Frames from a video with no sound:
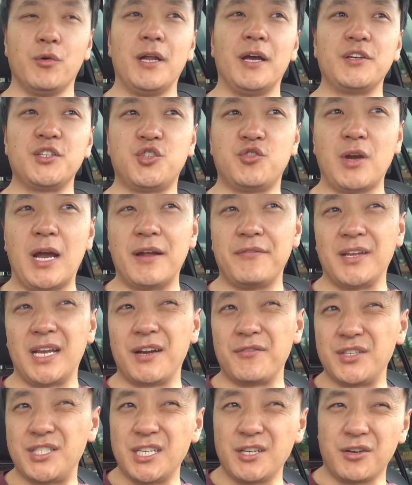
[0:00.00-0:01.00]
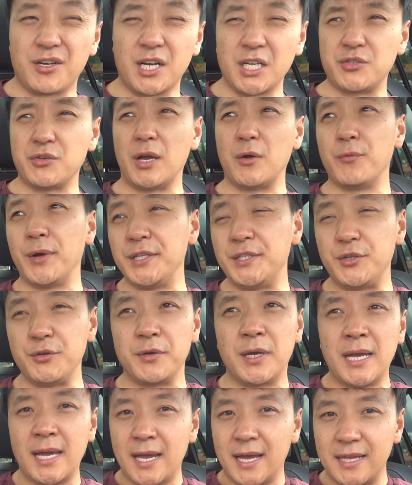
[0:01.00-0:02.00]
when I was traveling, every single country I went
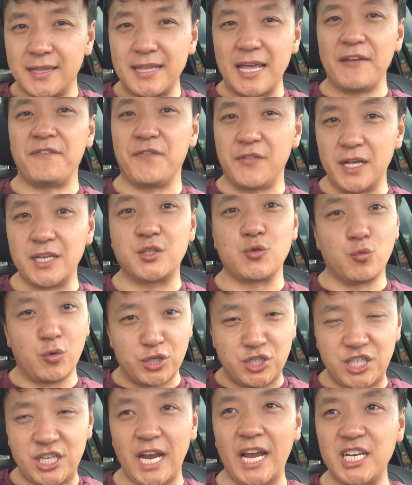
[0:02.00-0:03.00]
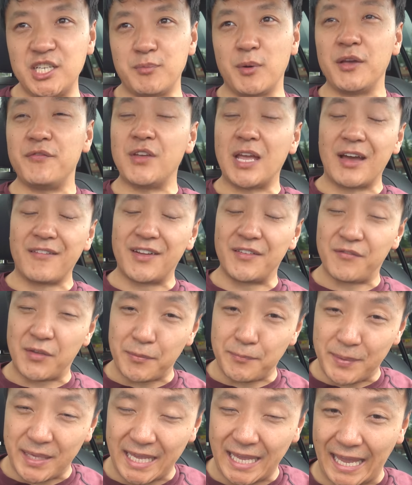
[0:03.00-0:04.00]
to, Netflix would change. But if you have the
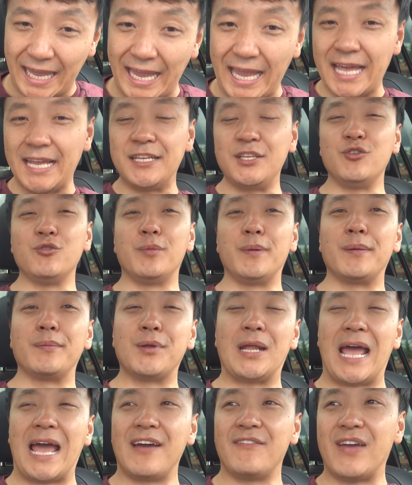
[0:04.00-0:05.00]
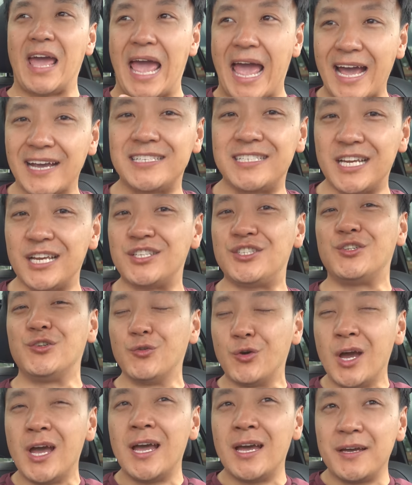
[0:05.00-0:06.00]
VPN, you'll be able to have access
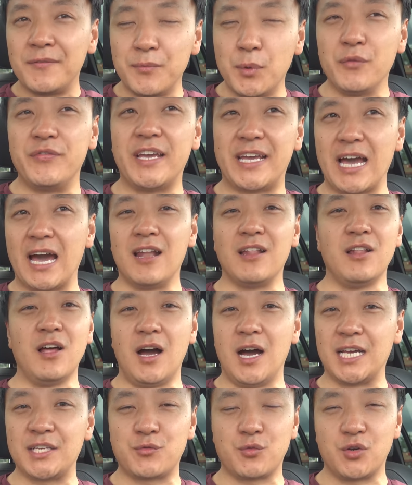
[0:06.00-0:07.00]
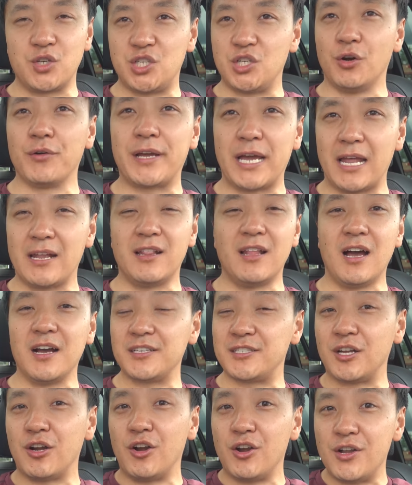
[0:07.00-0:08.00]
to movie catalogs or show
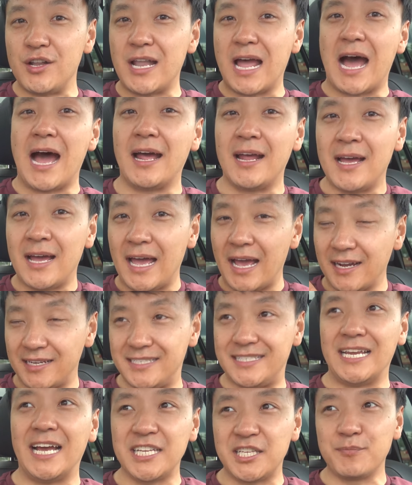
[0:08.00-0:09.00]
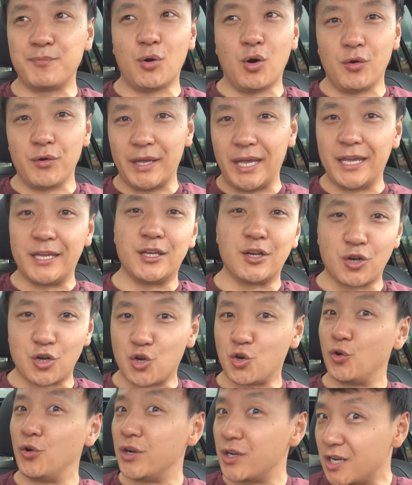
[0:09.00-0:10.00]
catalogs that are not accessible in your
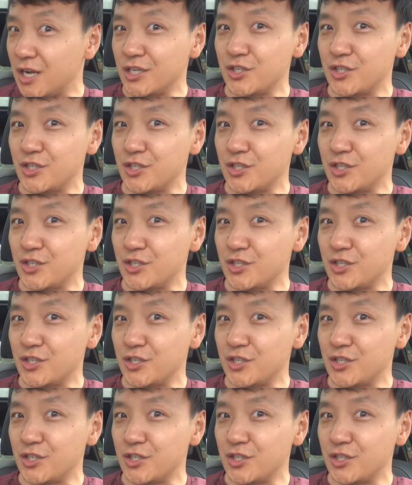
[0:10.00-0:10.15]
current